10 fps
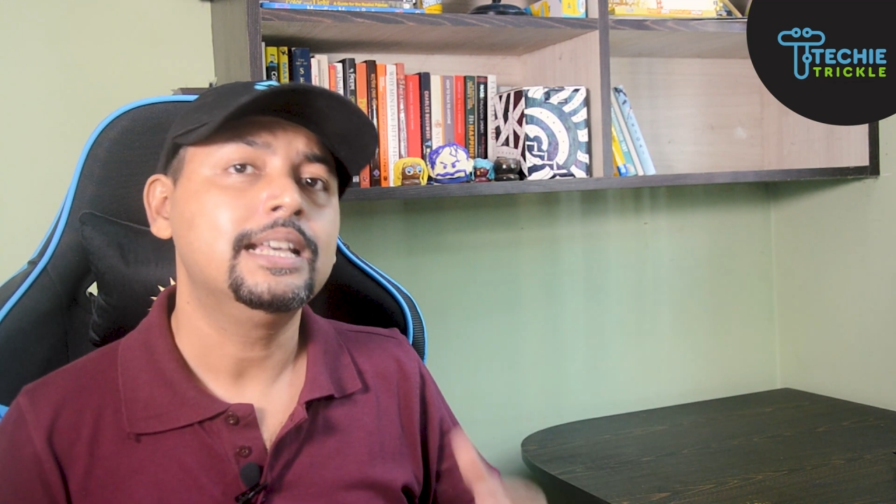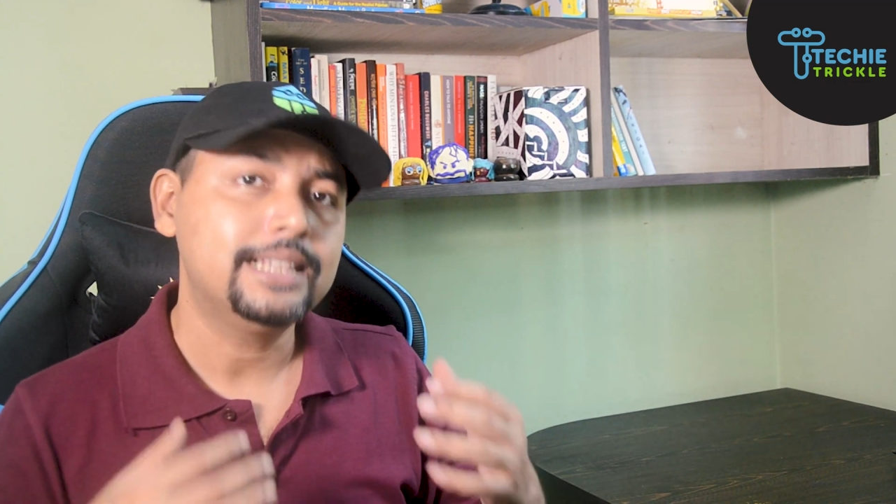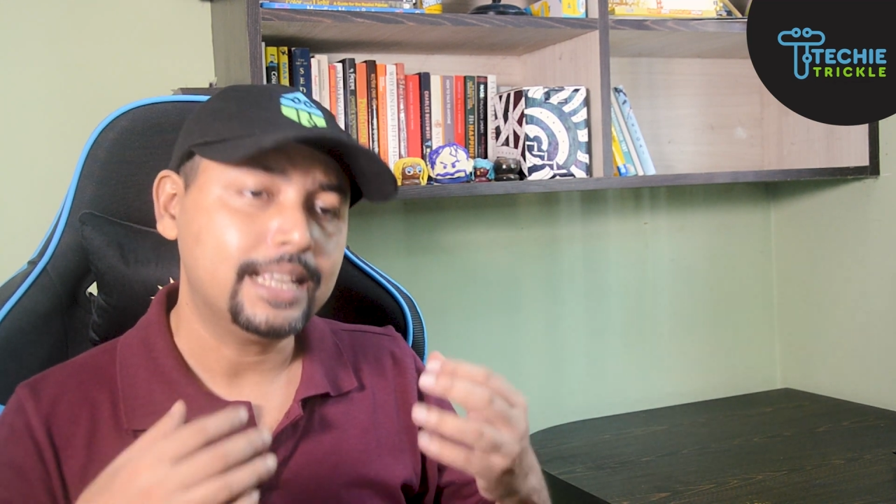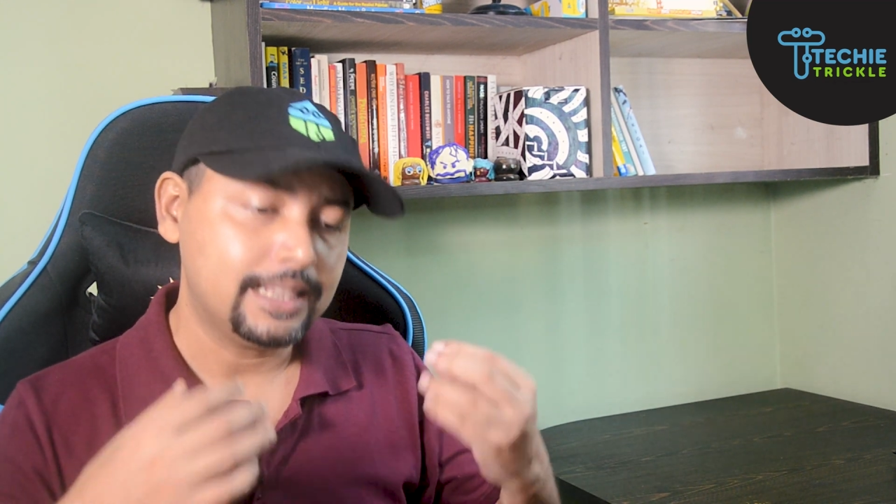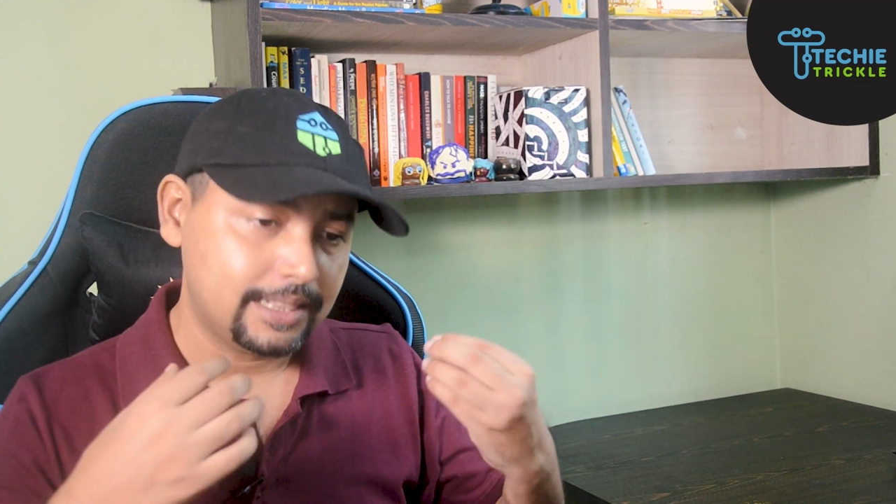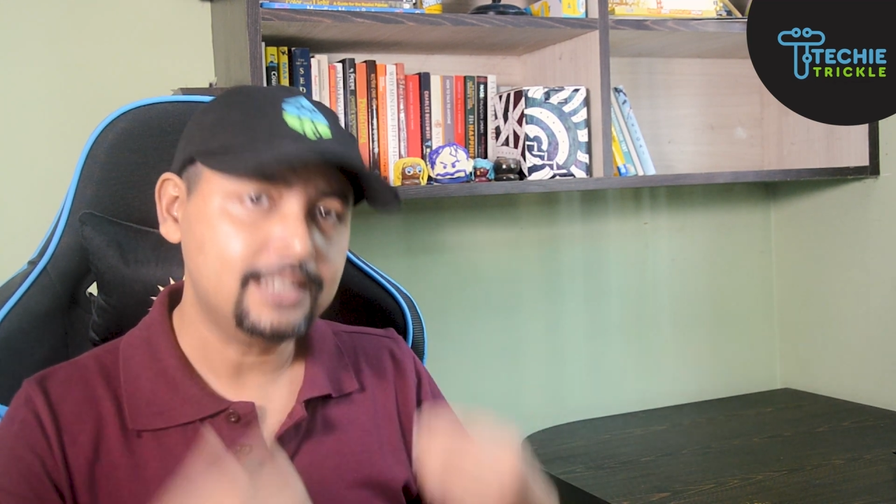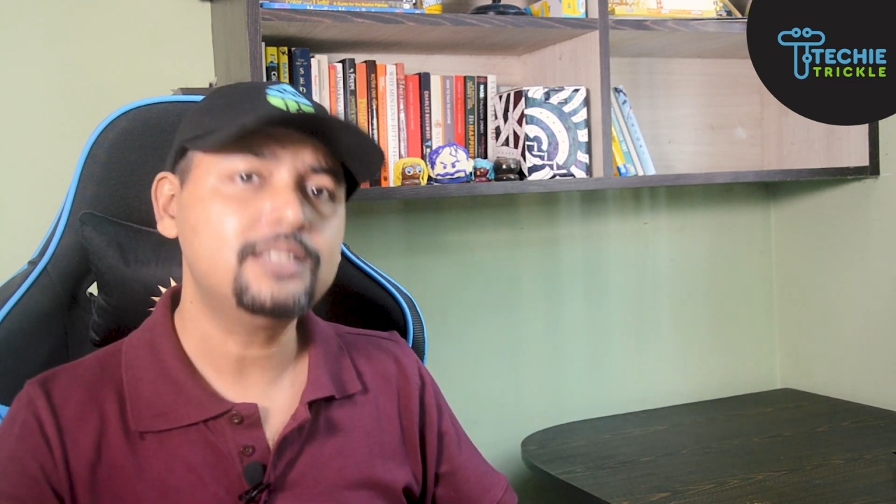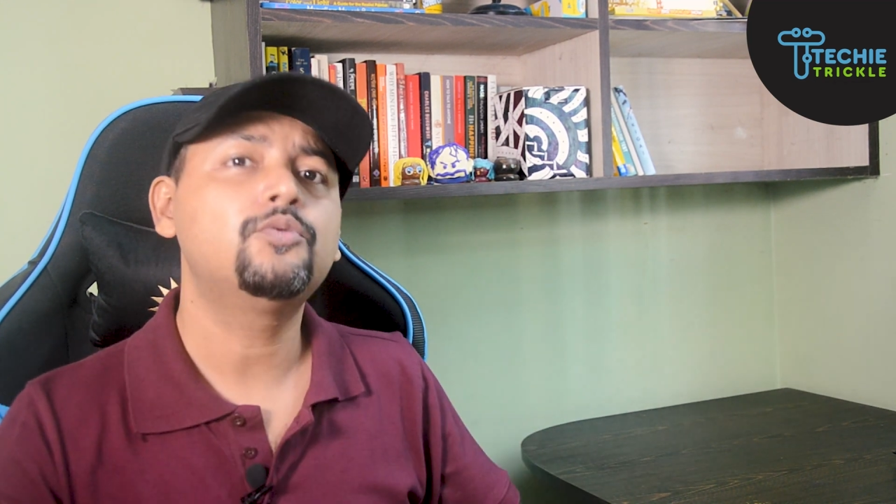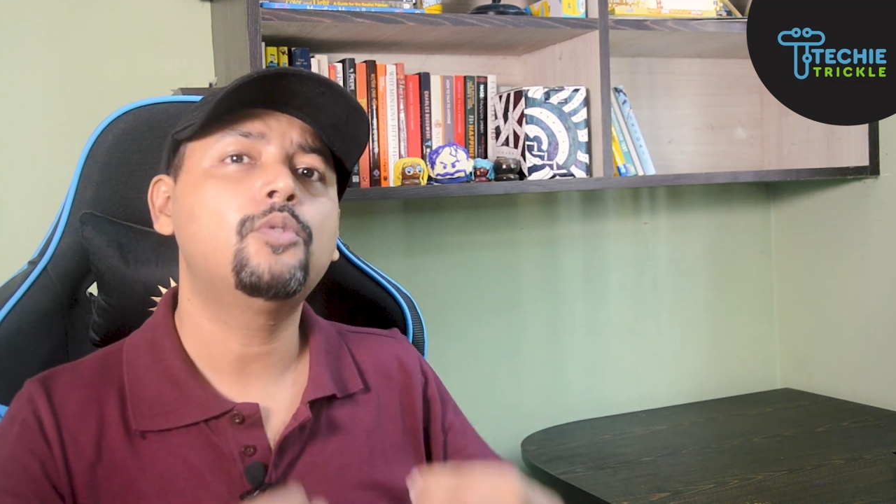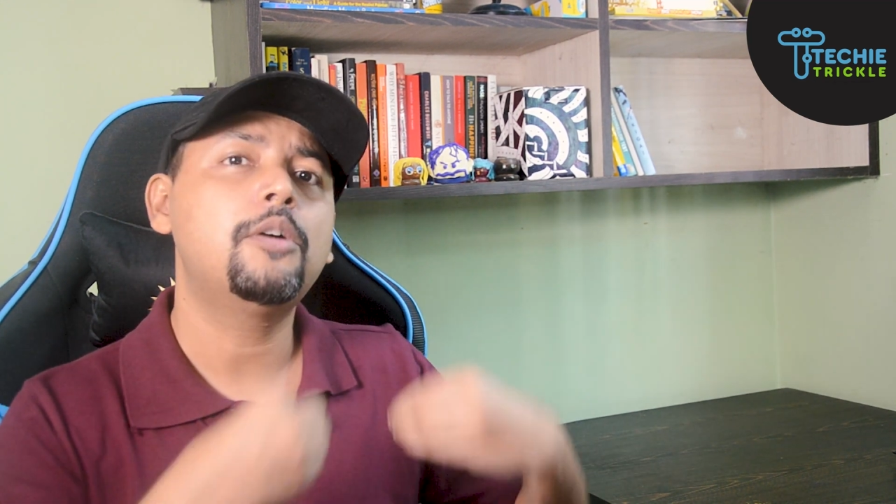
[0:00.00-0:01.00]
then
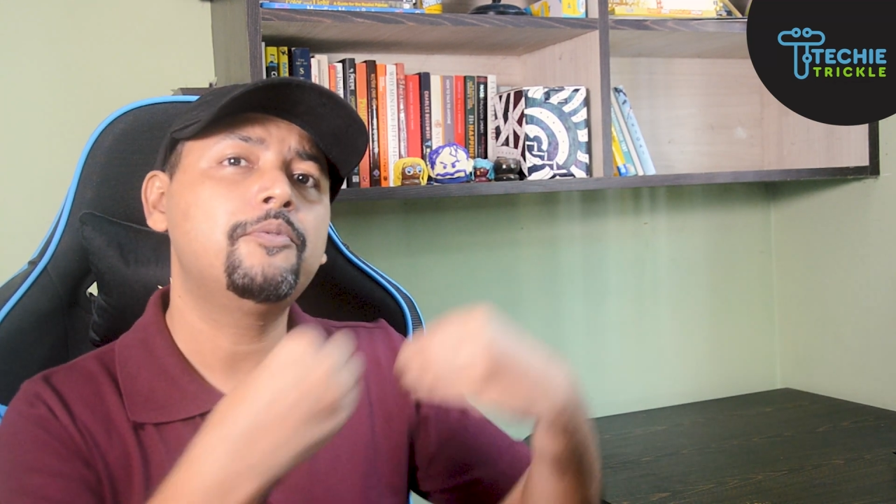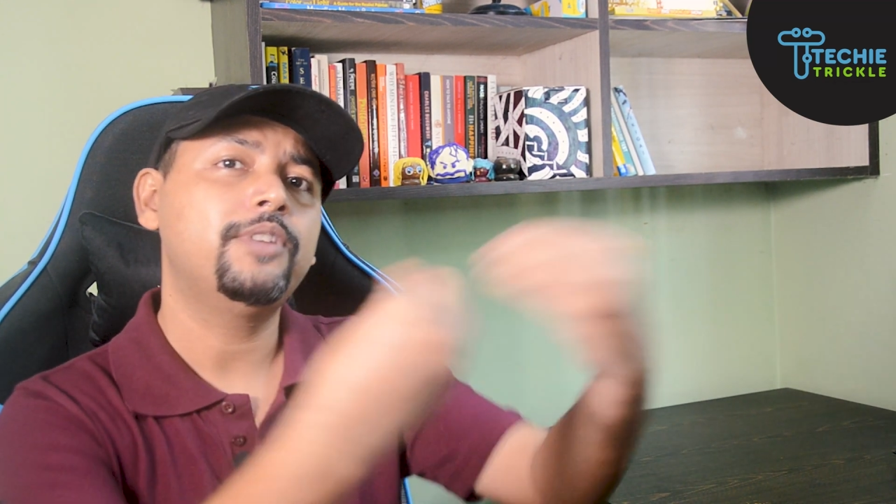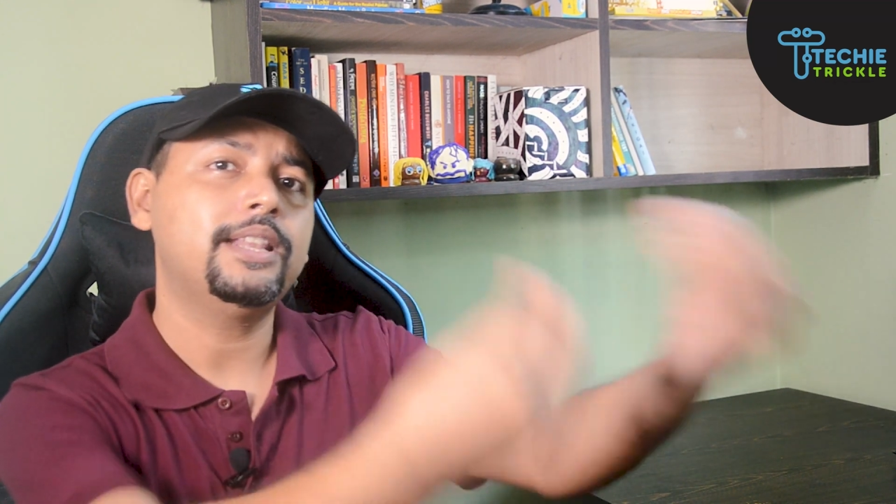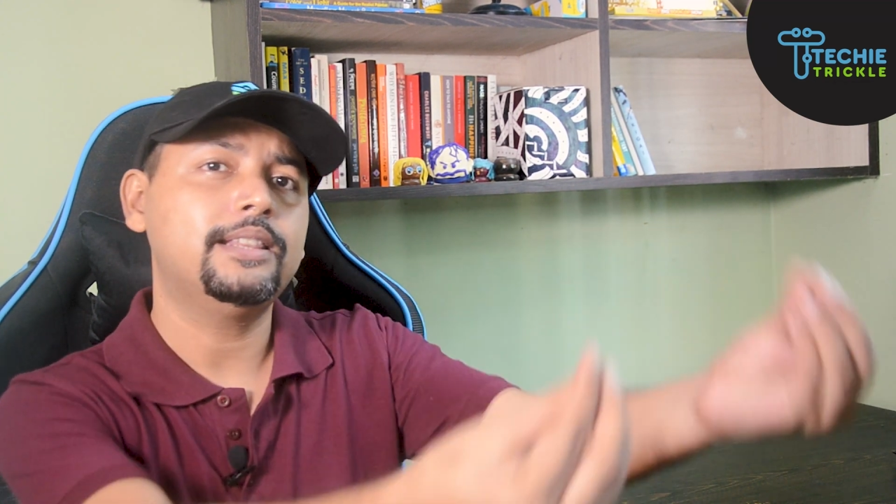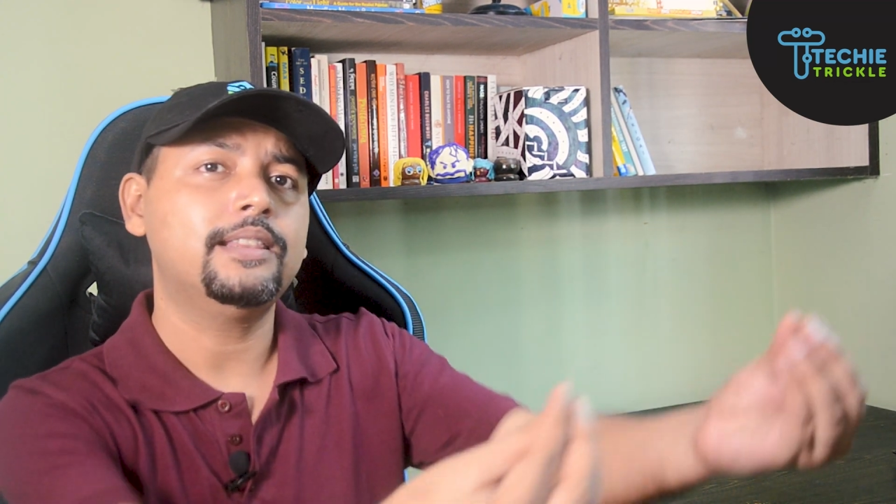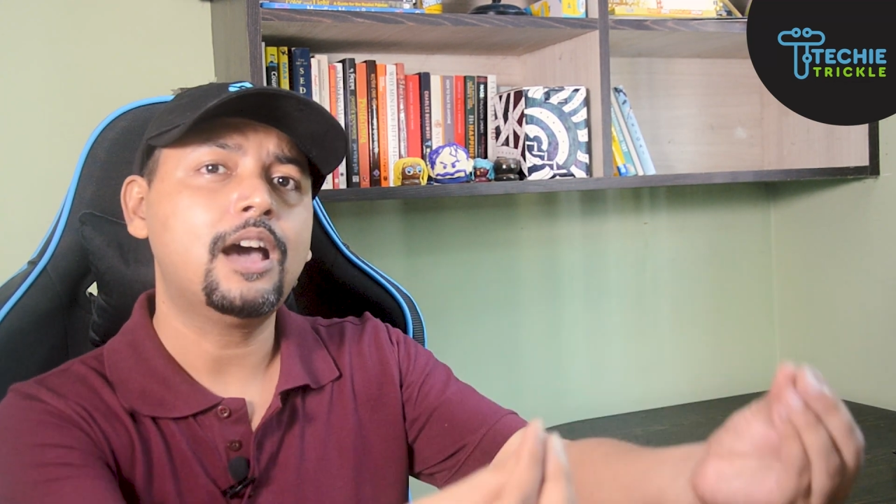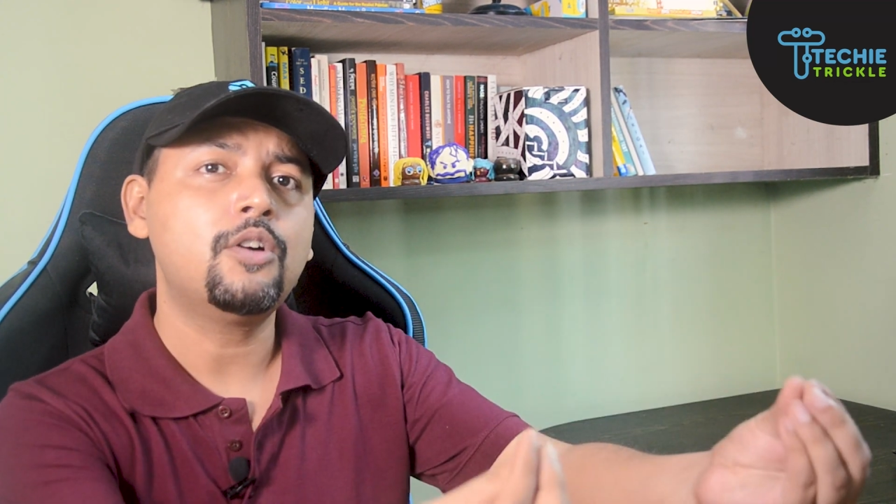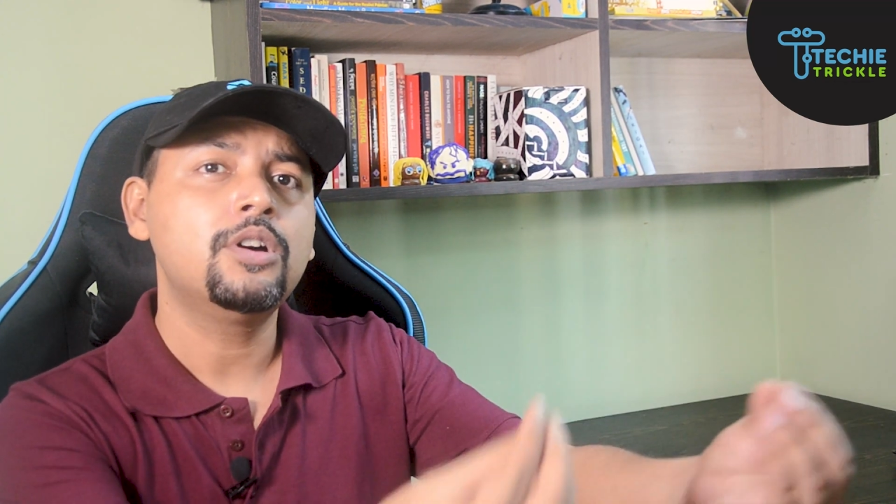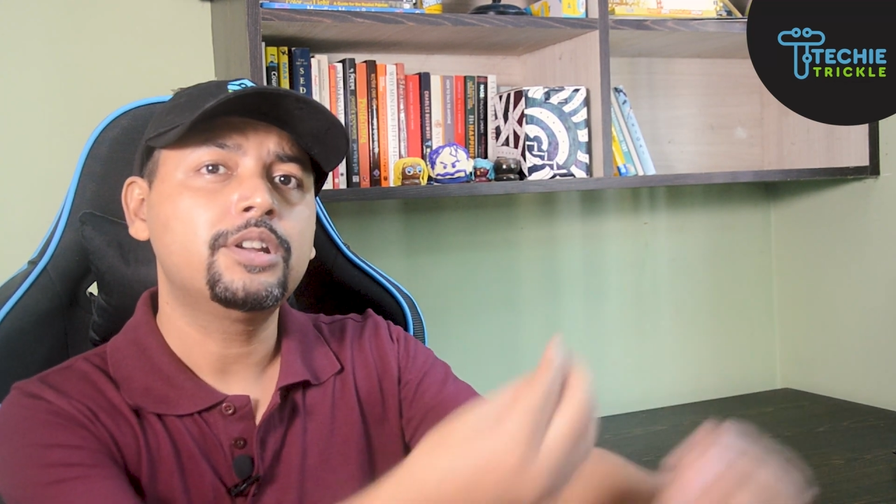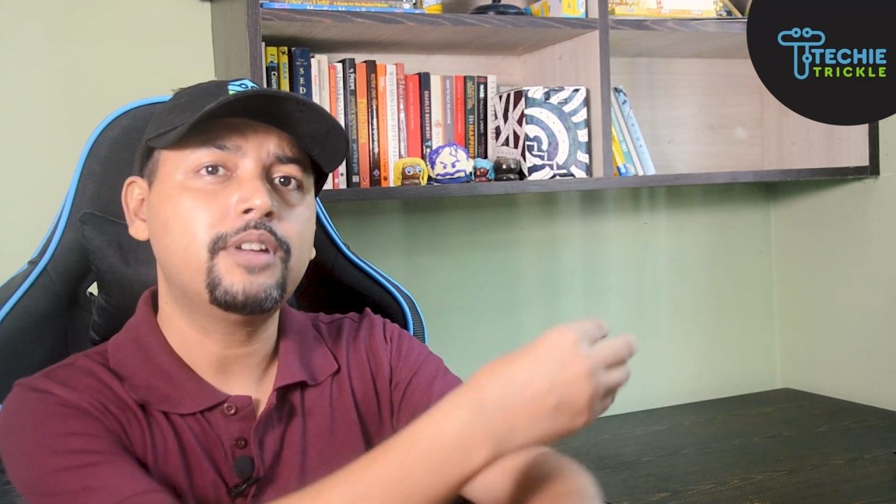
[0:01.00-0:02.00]
this worm will now